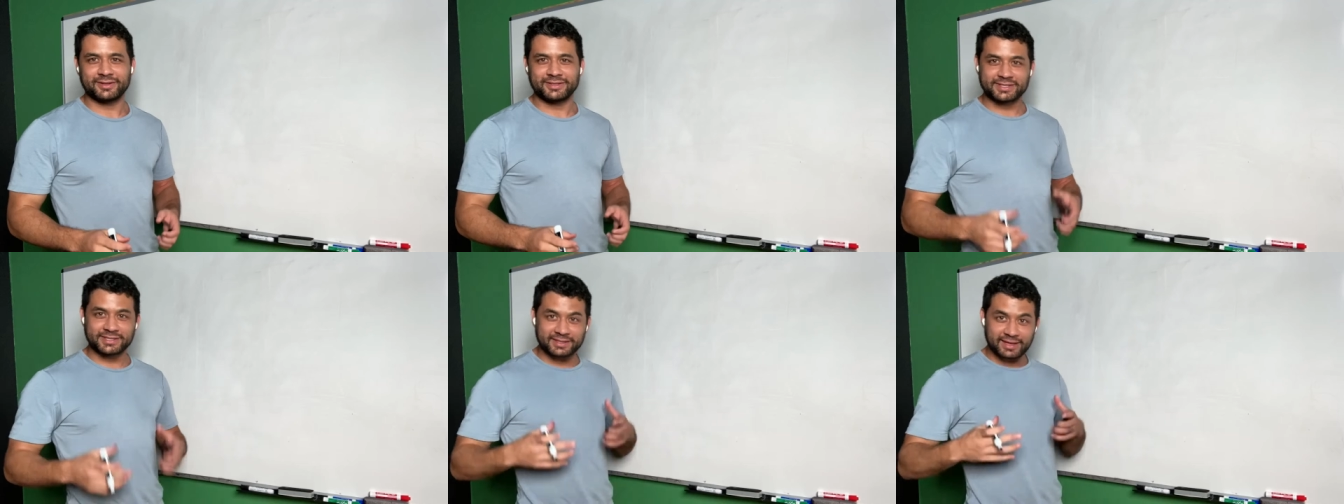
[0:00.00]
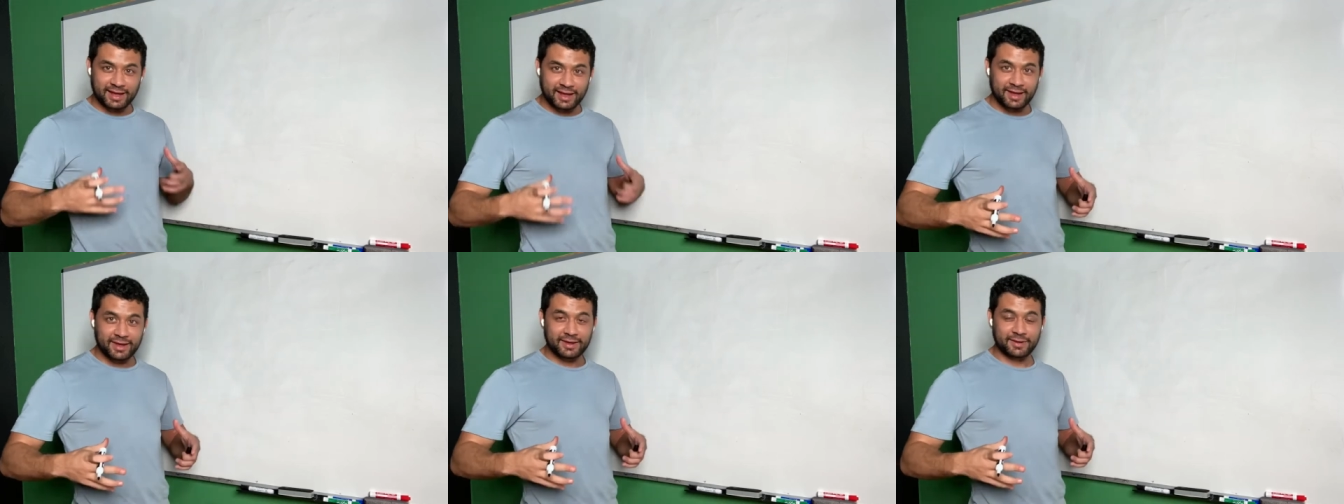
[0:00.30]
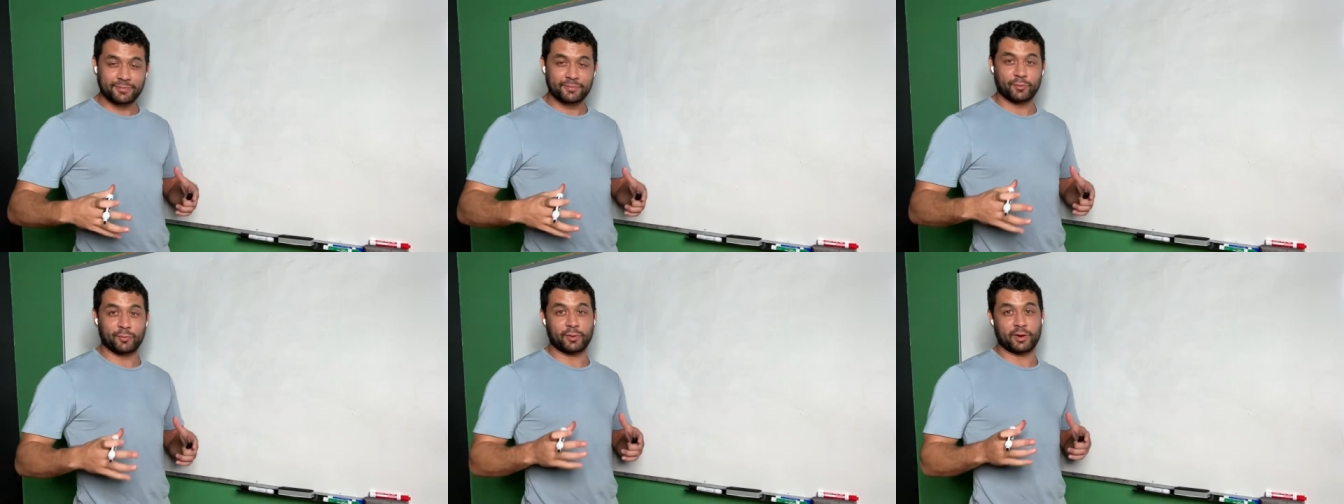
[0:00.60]

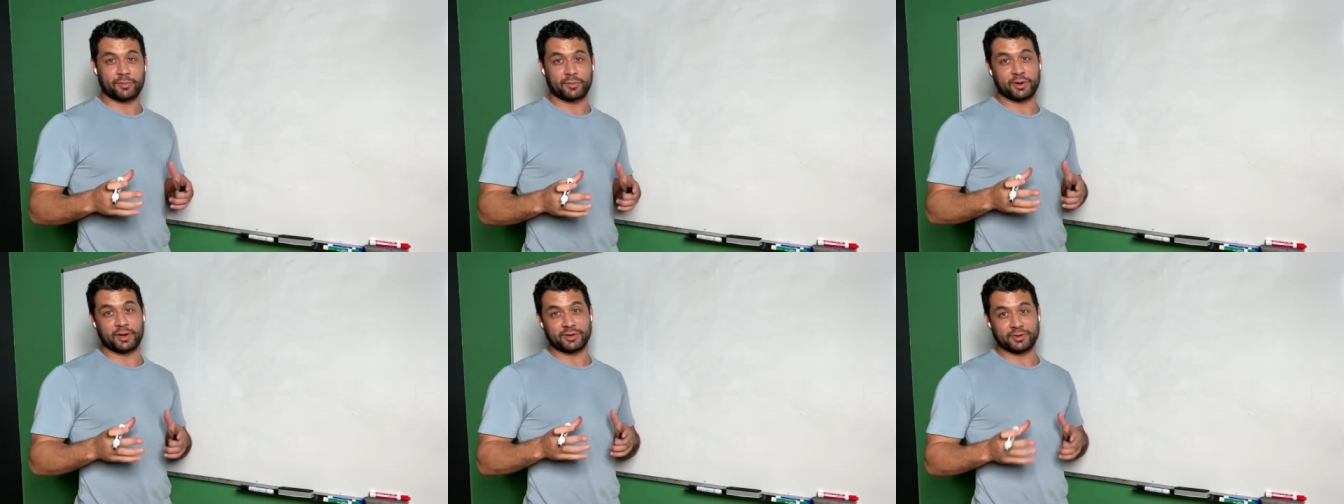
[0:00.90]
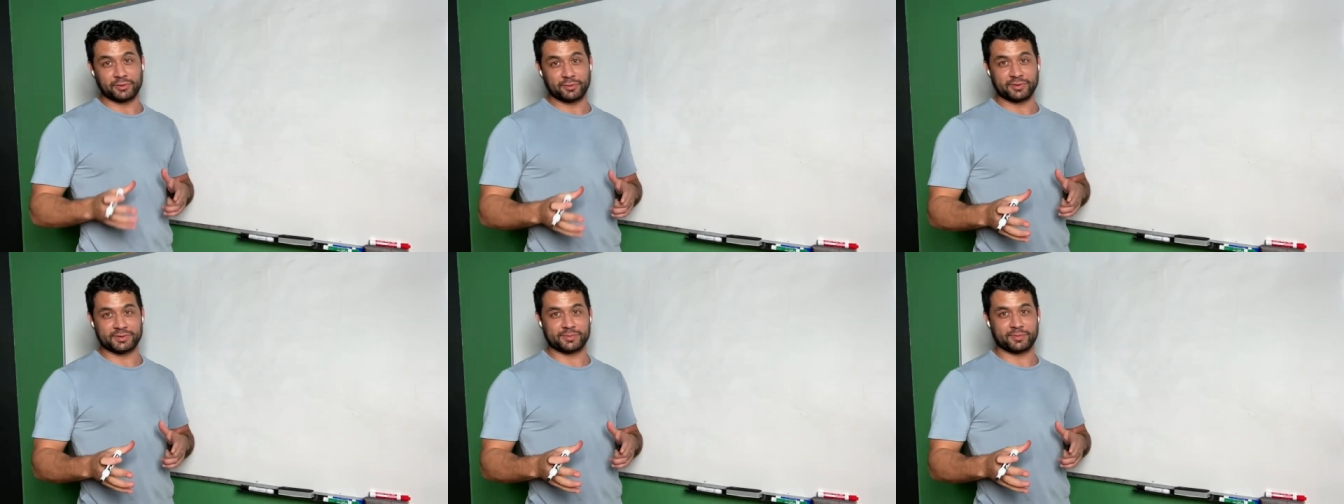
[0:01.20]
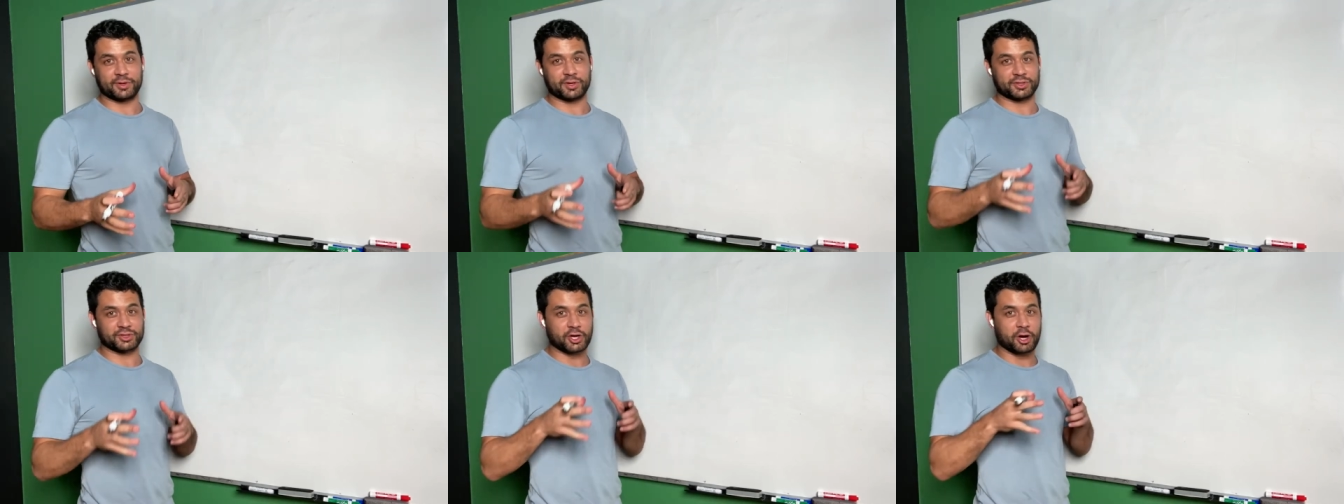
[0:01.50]
Today, what I'm gonna do is I'm
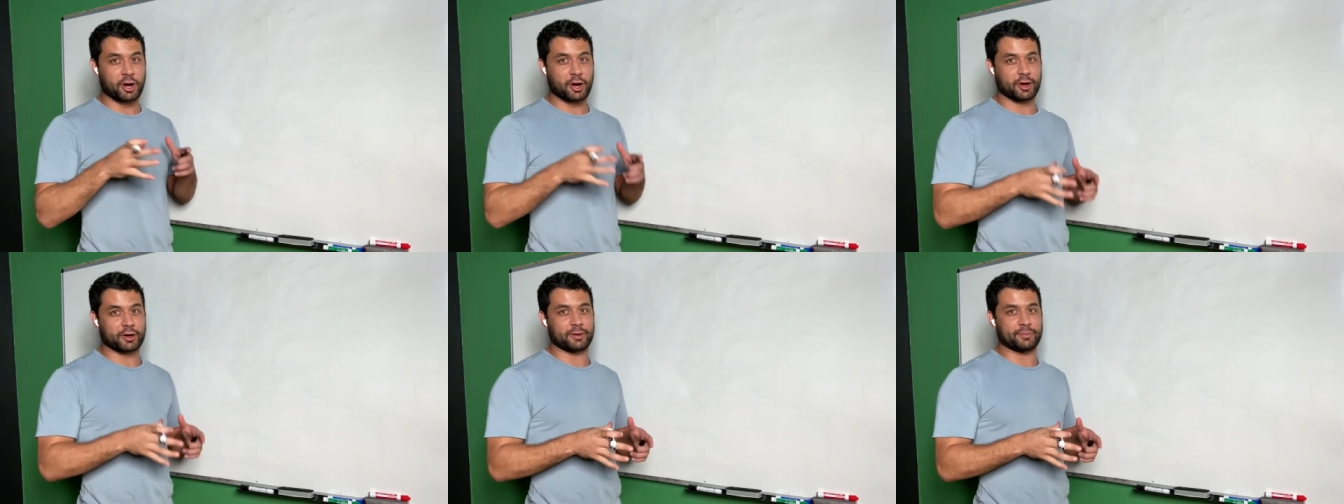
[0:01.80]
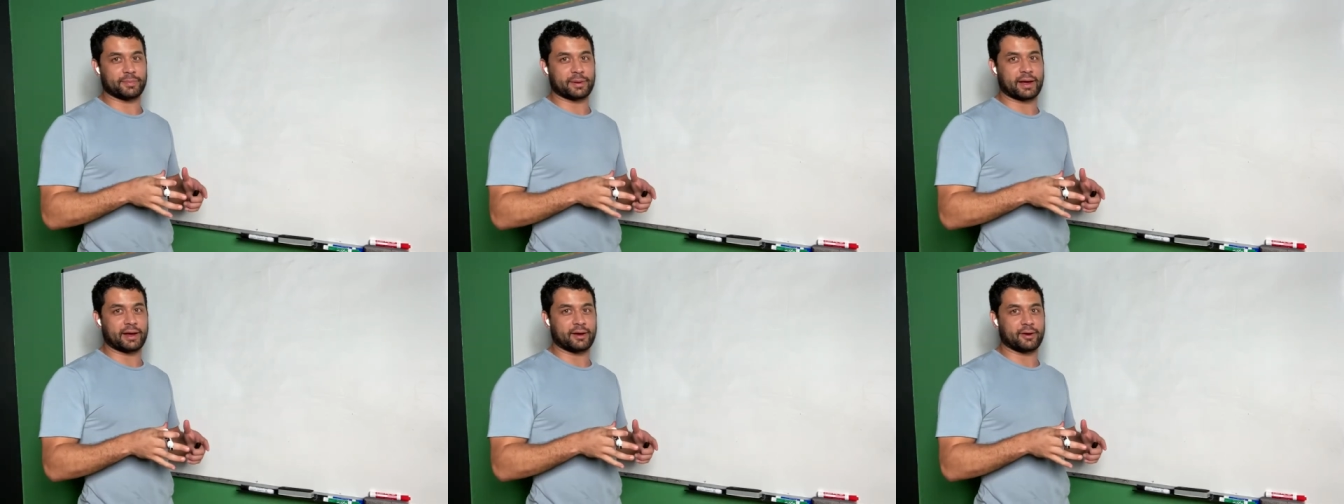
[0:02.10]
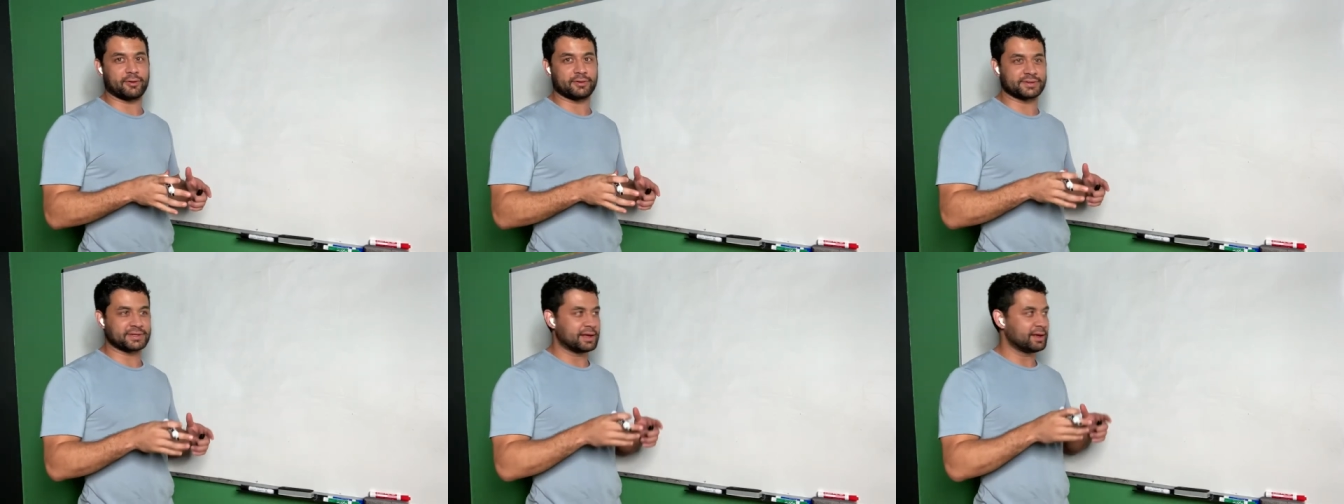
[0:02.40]
gonna talk
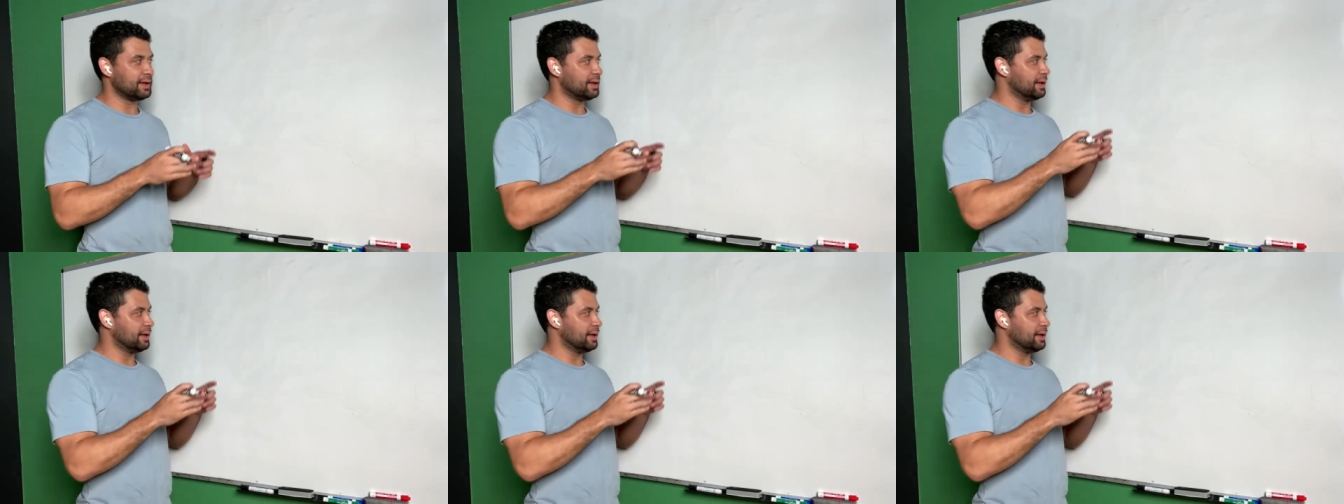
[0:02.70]
about